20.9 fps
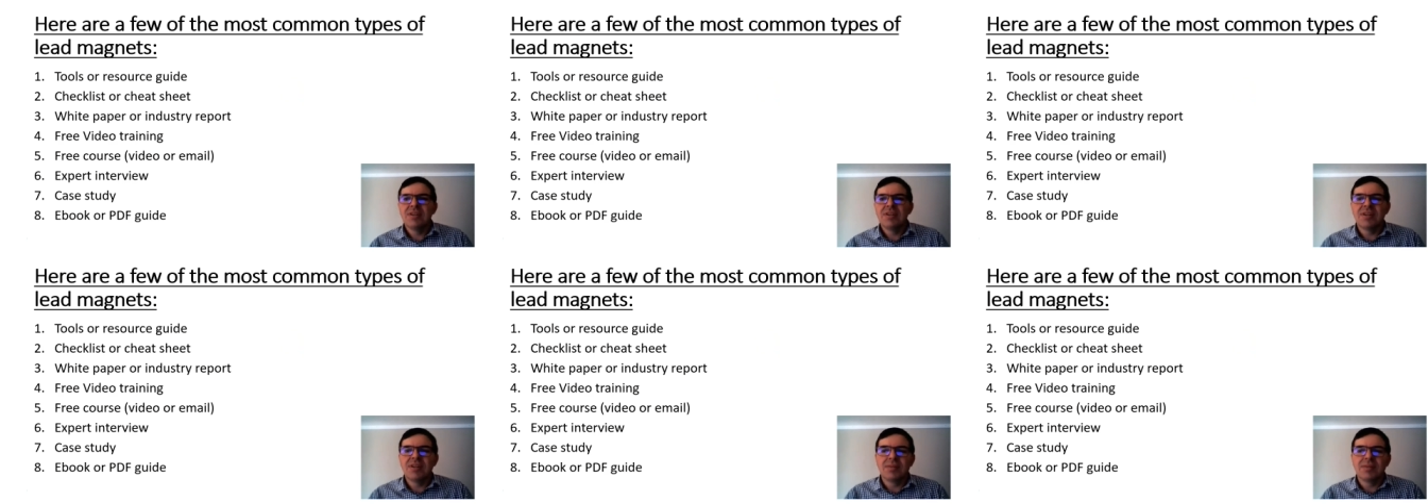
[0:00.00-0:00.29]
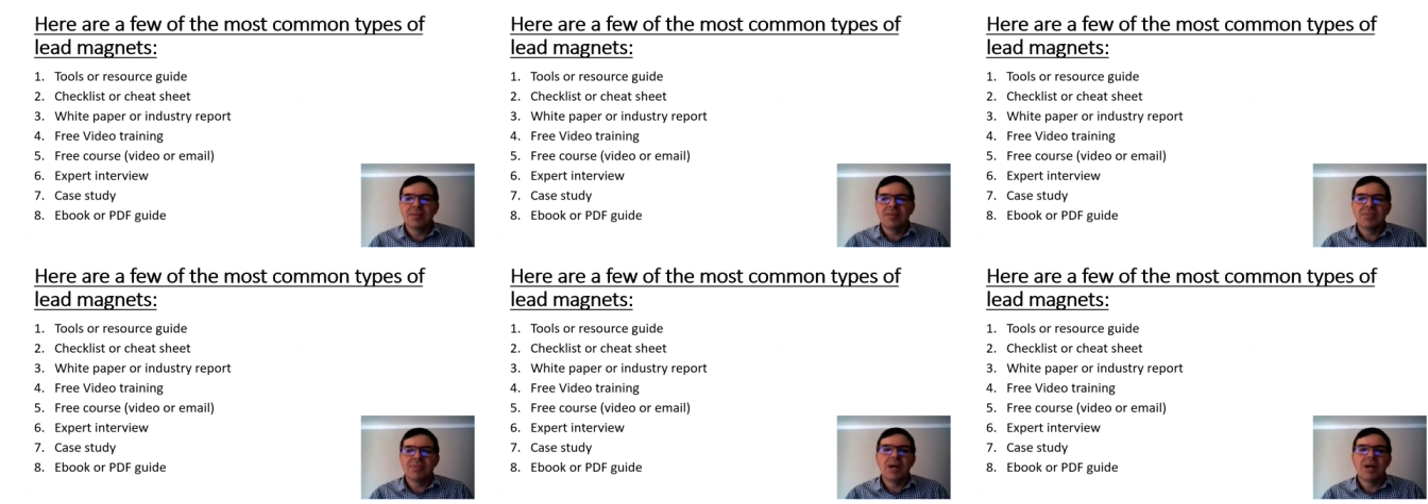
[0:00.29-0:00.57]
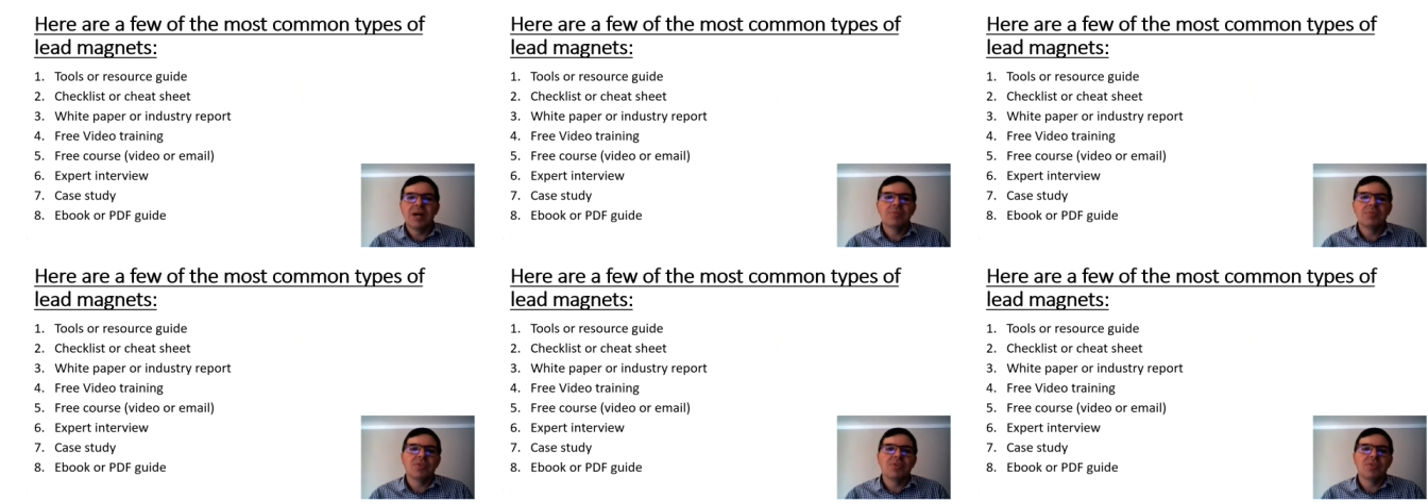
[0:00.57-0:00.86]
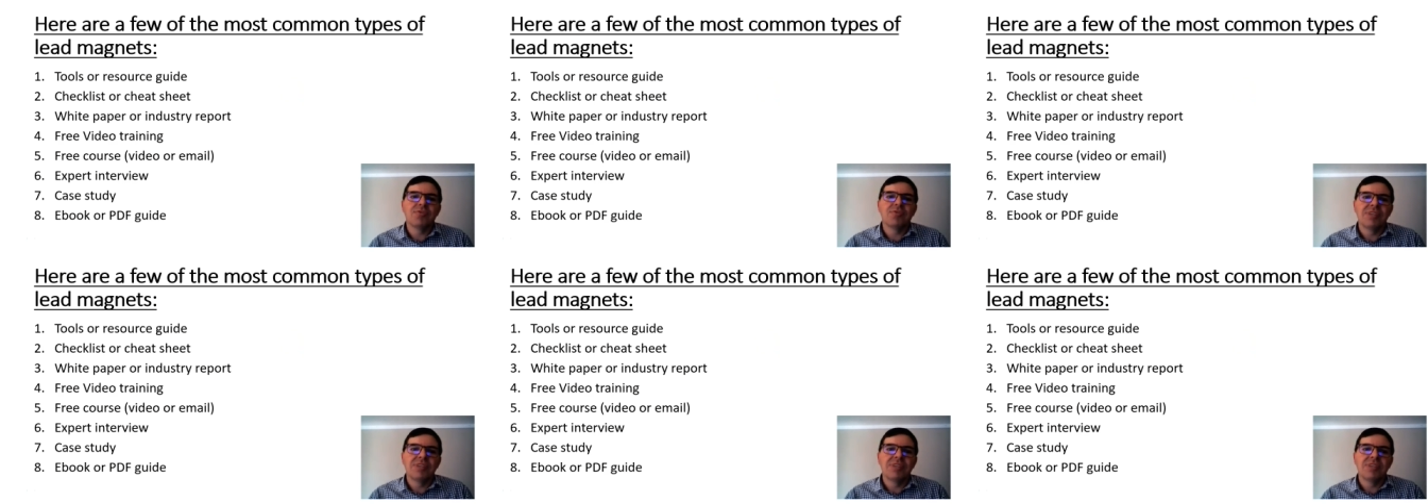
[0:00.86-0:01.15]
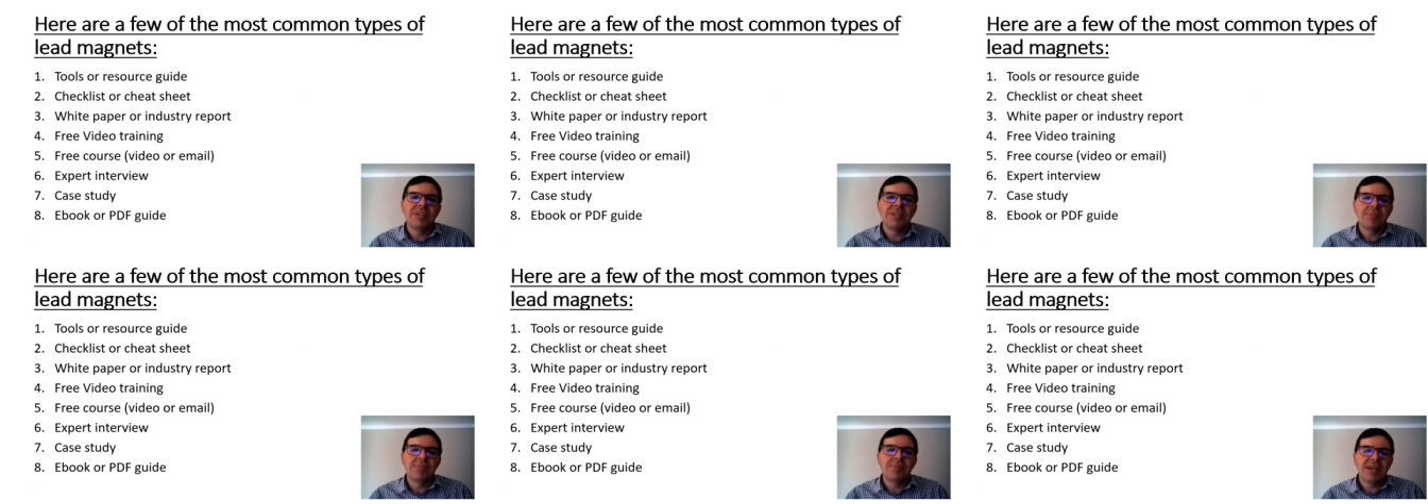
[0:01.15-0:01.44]
uh, types of
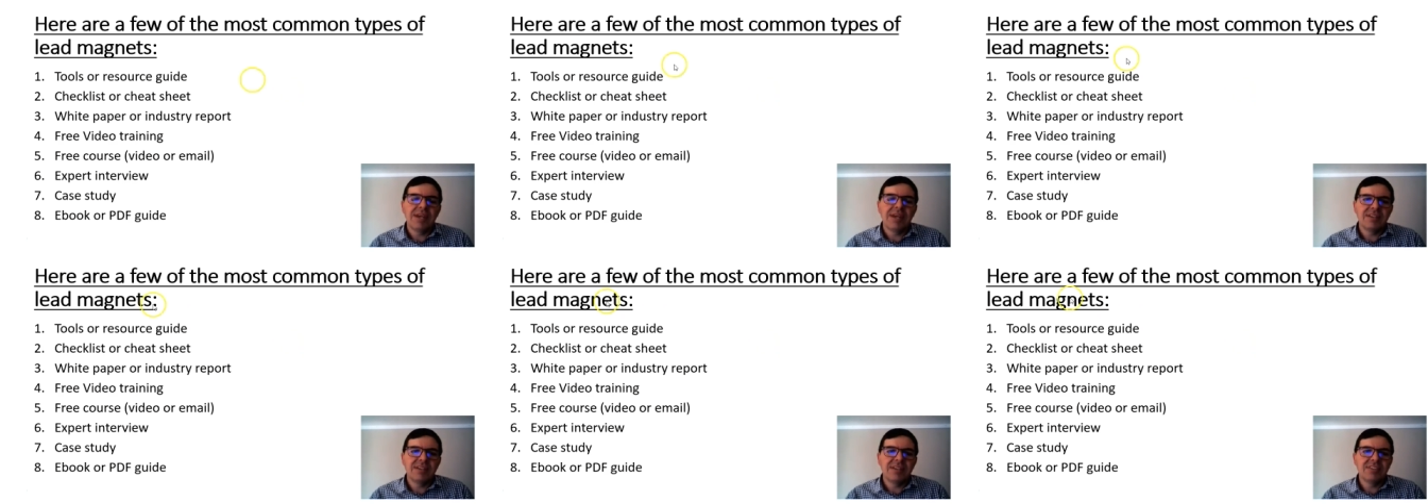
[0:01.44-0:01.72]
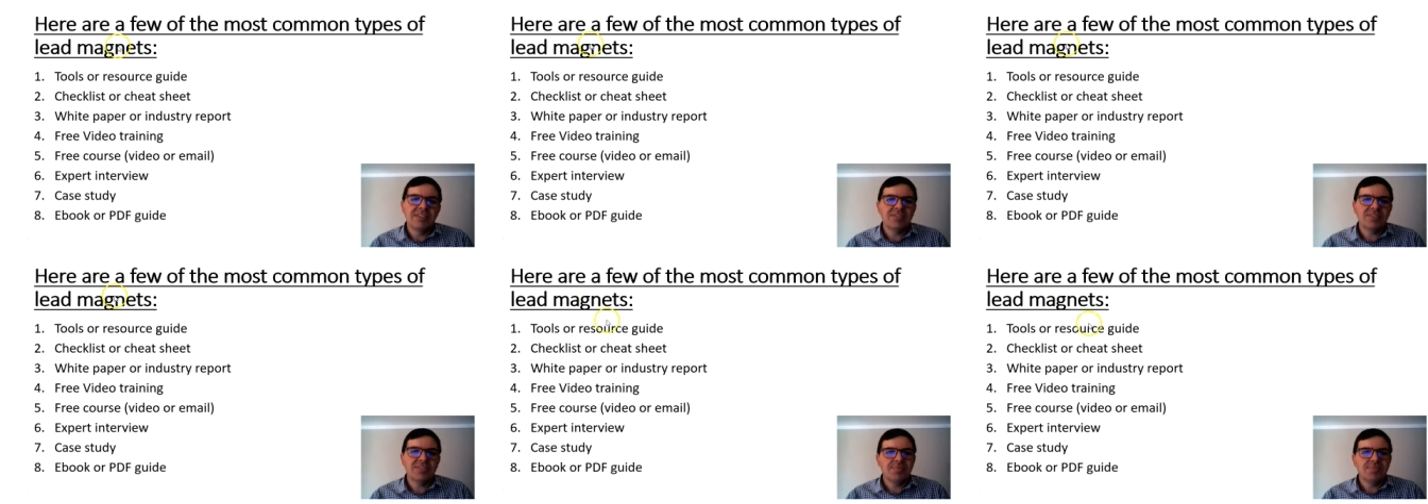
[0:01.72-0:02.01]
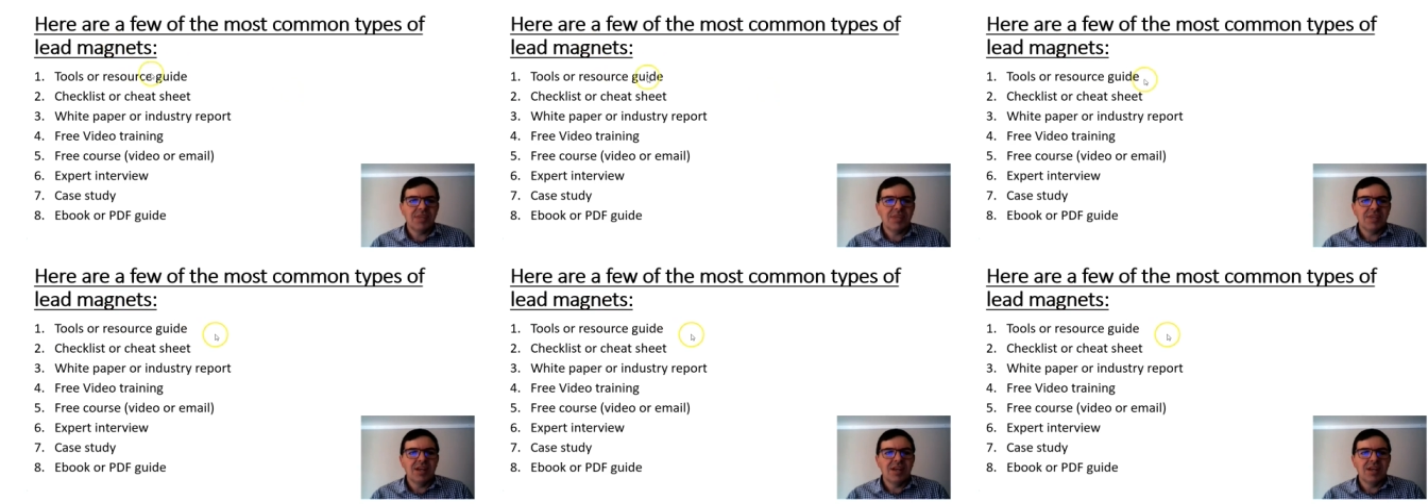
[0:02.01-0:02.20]
lead magnets.